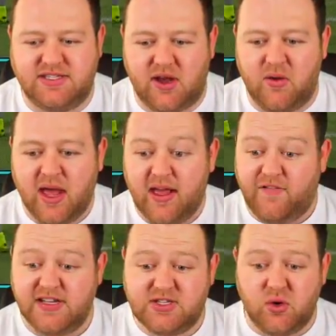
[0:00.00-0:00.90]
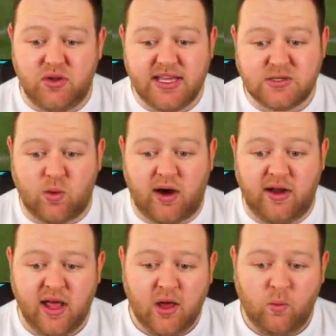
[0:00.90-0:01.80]
So if I score this
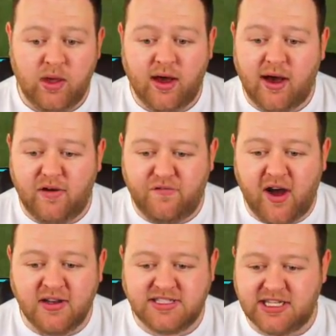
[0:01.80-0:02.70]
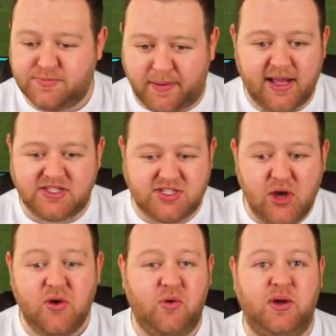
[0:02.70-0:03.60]
one, we are advantage
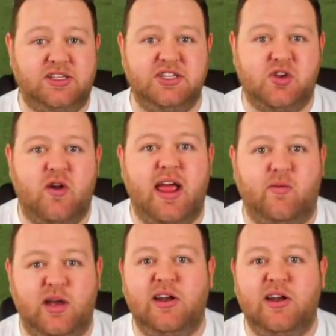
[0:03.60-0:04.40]
+2, which is great.